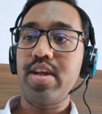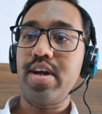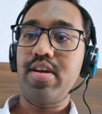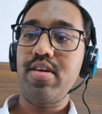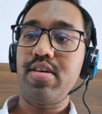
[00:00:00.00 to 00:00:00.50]

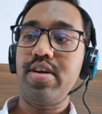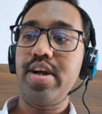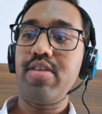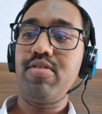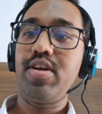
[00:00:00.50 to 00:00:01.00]
That
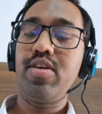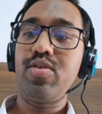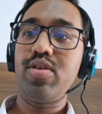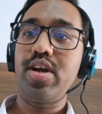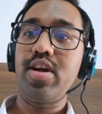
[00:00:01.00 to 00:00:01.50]
dates we
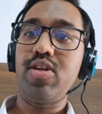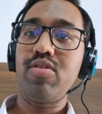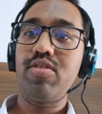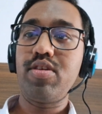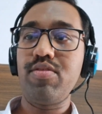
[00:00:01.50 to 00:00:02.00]
need to set
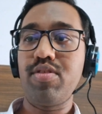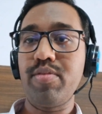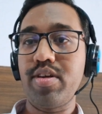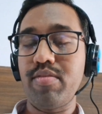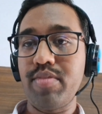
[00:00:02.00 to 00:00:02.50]
along with
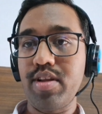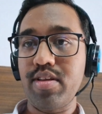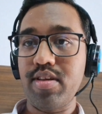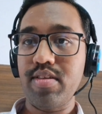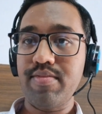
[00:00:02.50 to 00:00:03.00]
permission
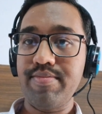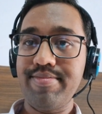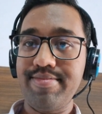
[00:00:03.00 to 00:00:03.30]
limits.